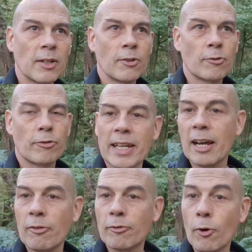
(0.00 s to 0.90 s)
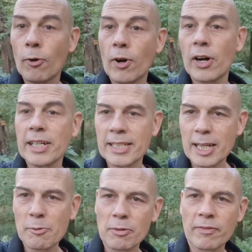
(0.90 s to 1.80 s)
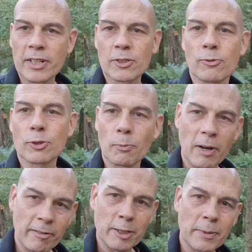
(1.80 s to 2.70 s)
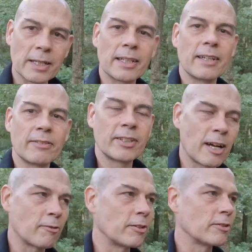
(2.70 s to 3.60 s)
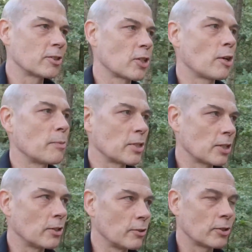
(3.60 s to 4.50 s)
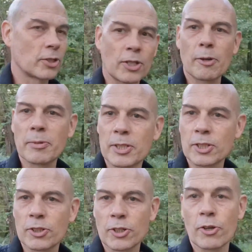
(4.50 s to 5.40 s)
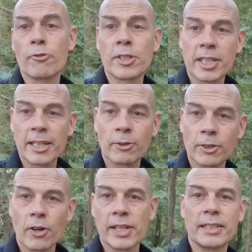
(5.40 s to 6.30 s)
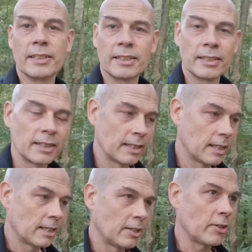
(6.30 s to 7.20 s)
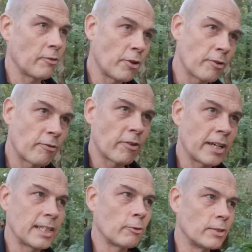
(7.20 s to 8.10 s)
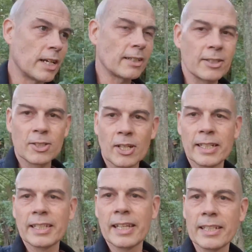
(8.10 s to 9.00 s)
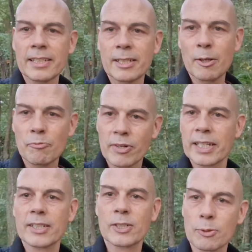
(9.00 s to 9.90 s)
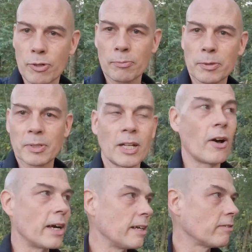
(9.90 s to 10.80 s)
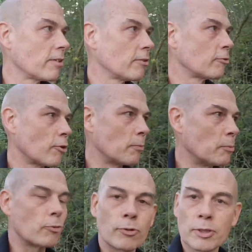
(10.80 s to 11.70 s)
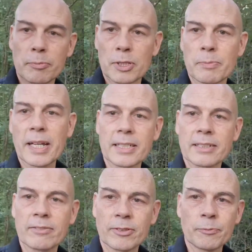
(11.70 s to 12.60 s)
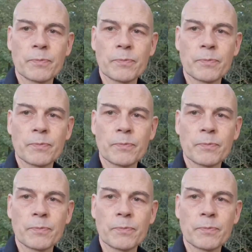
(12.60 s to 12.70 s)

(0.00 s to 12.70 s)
3 out of 4 IT professionals are worried about their current cybersecurity online. If you can find little nuggets like this, it brings the problem alive from a broader perspective.